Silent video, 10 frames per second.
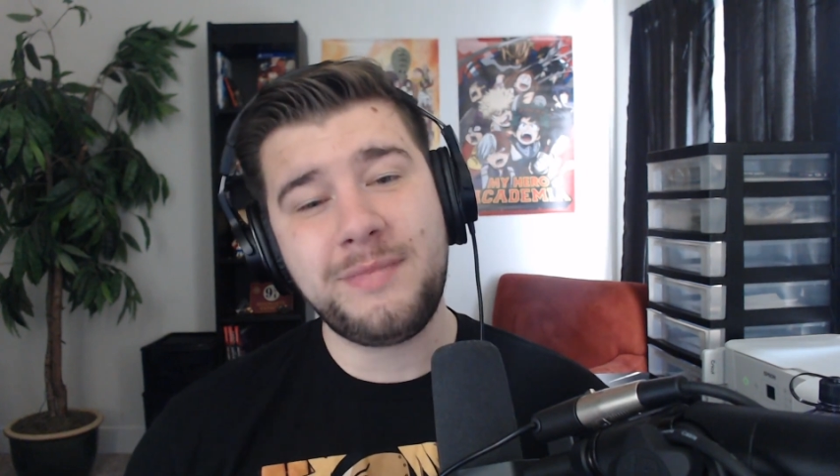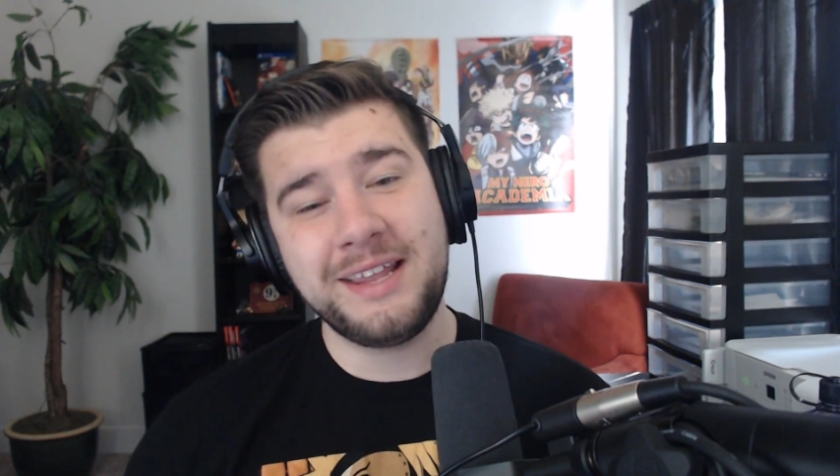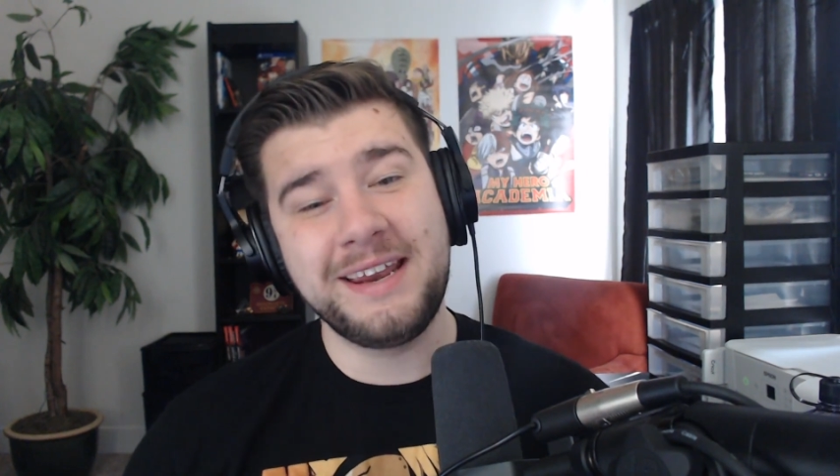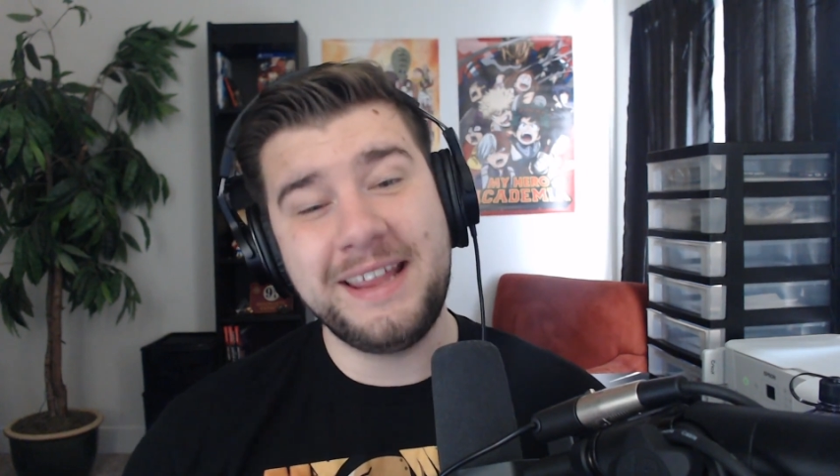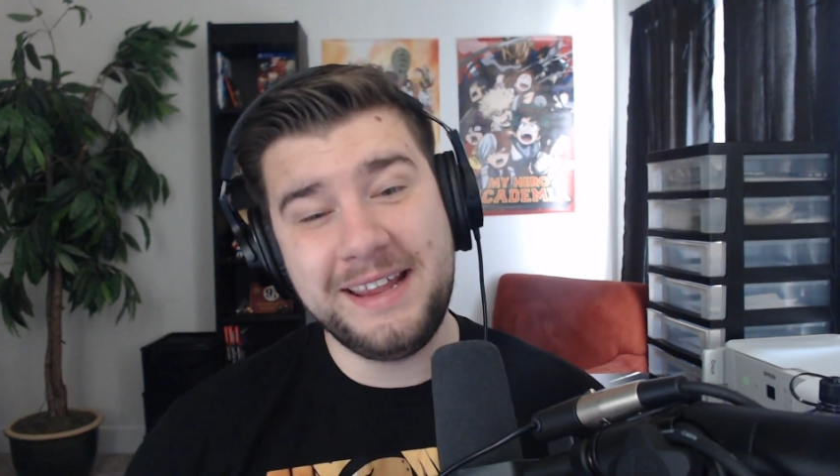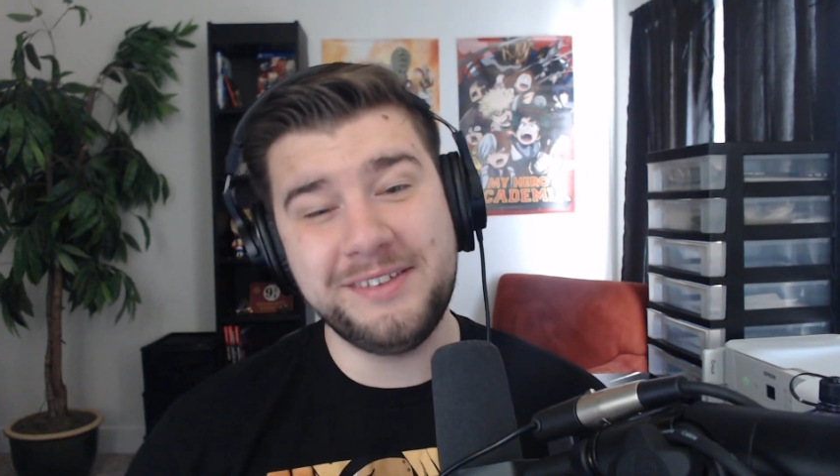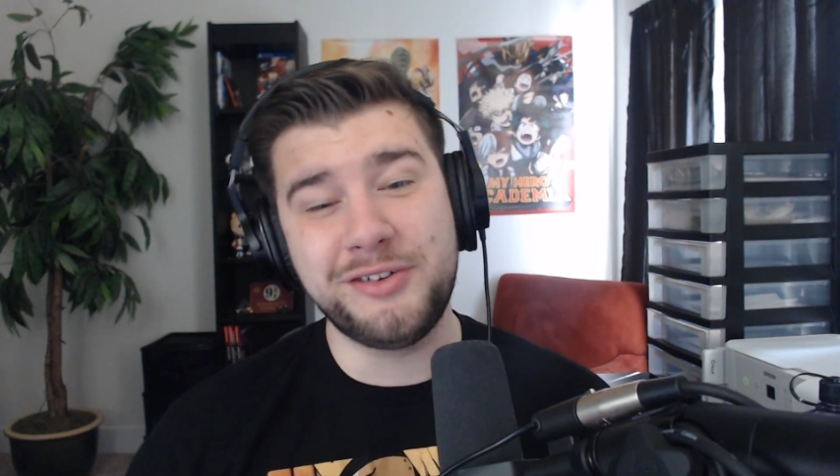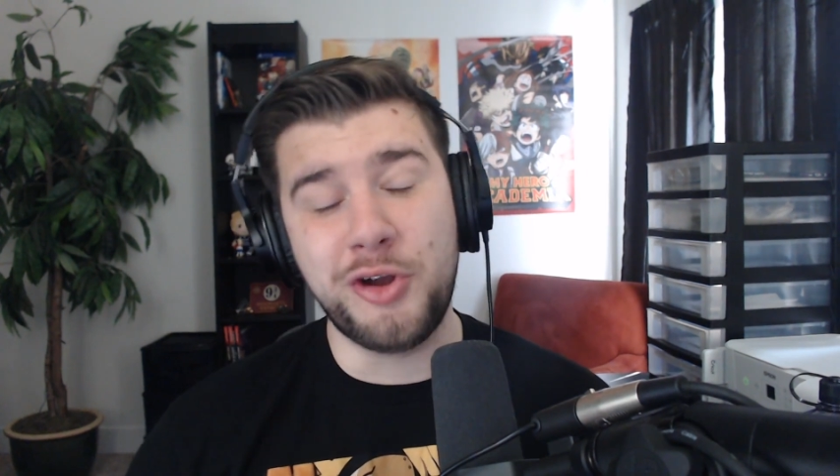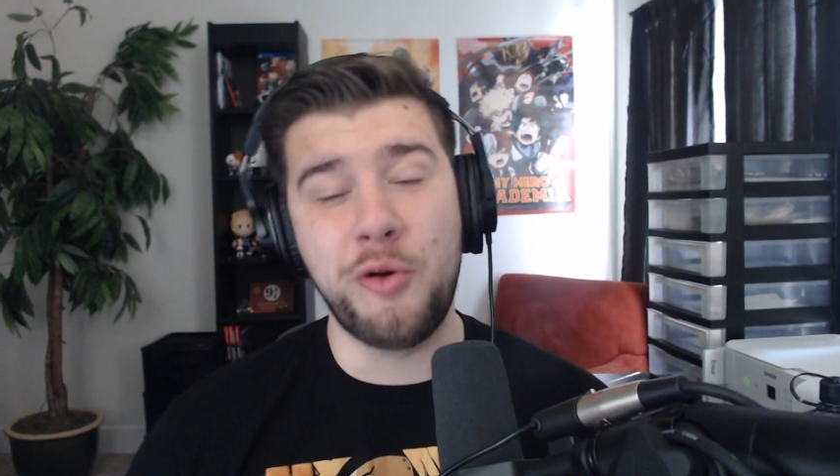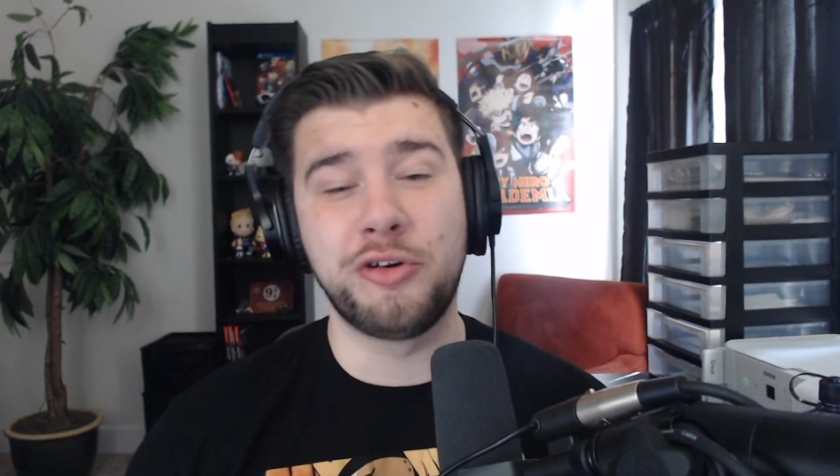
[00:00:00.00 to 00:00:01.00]
it is
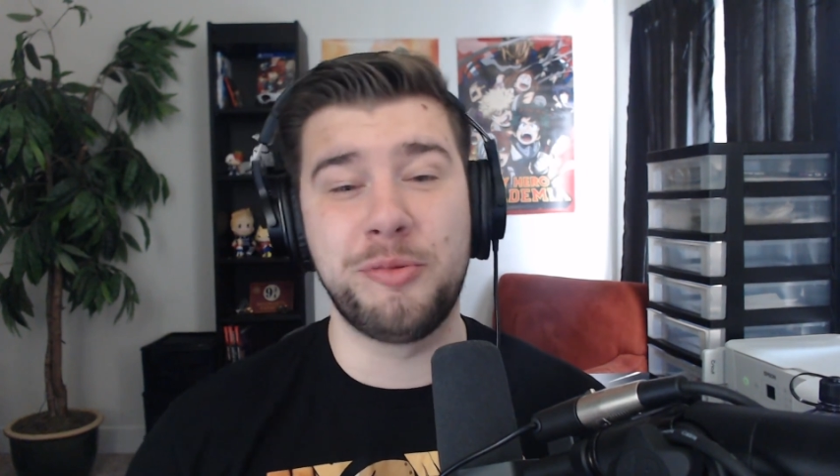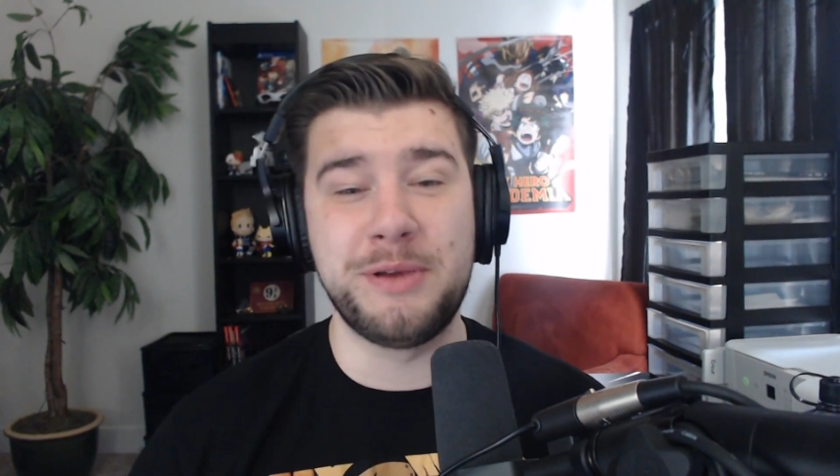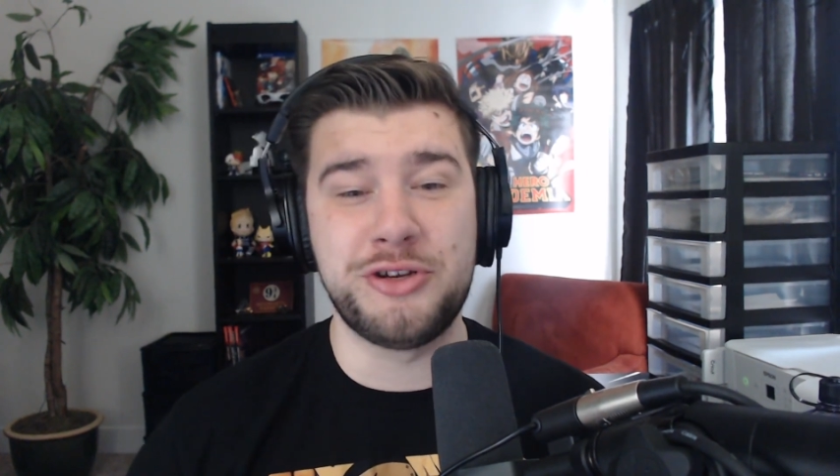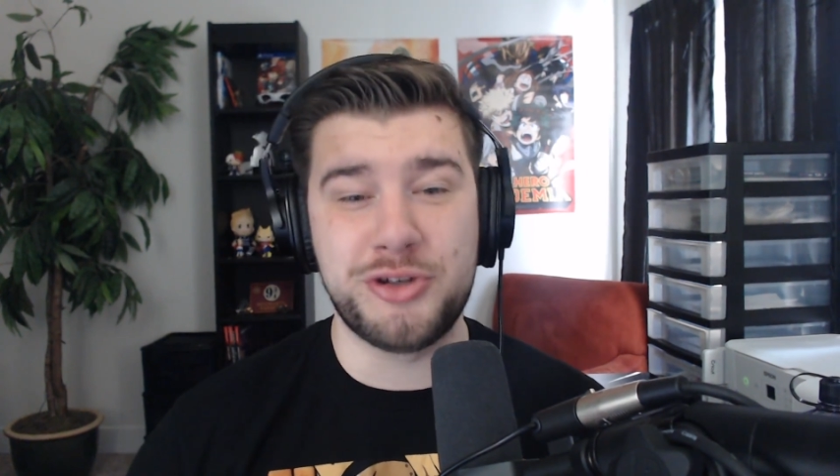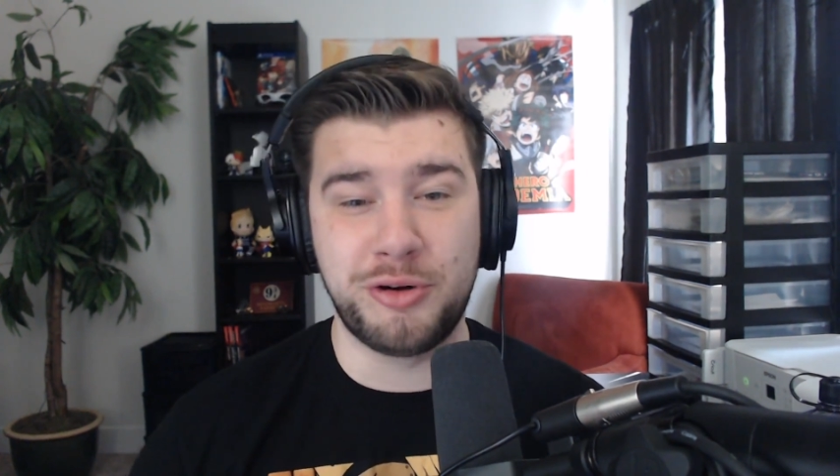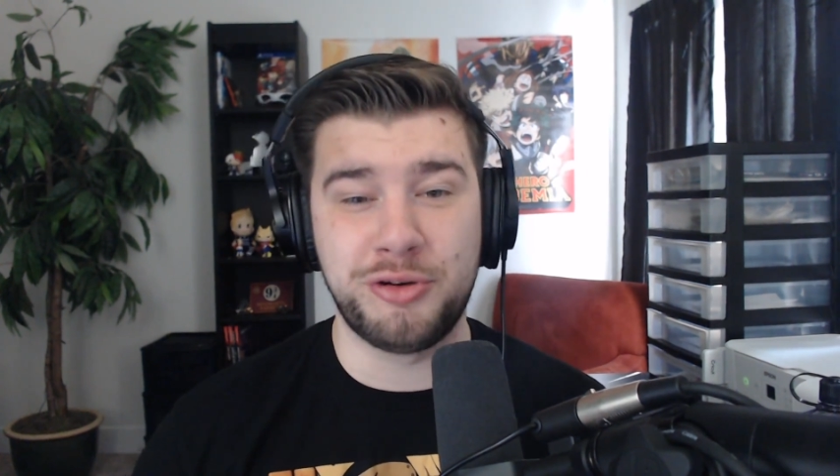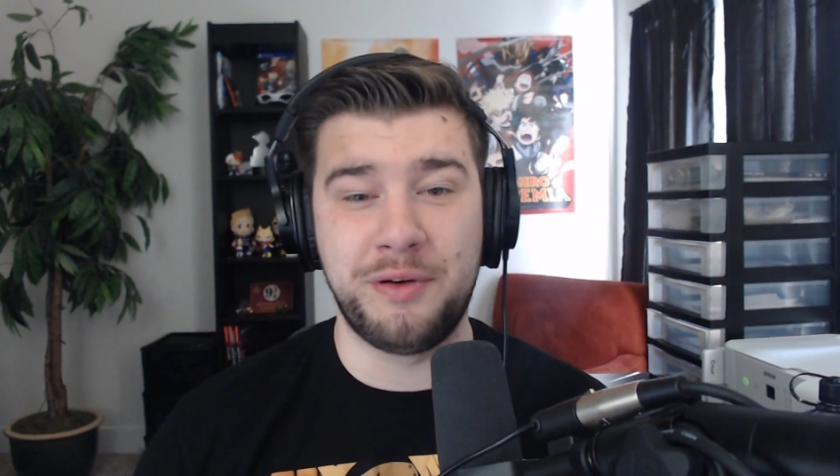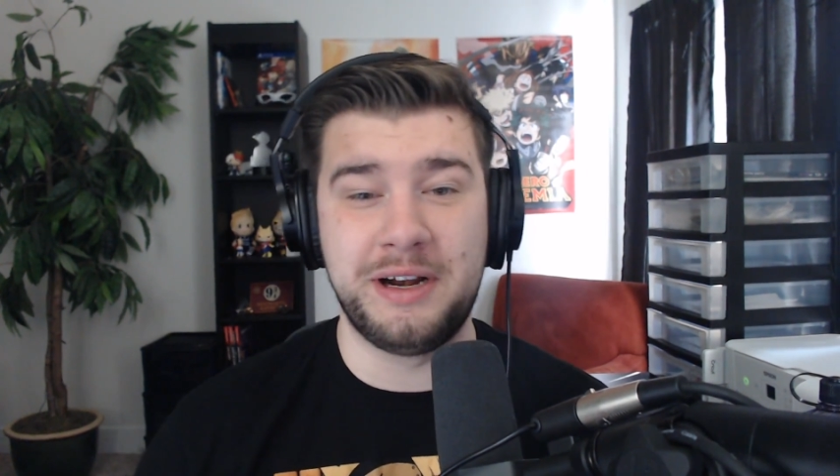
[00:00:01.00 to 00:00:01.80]
going to be Shoto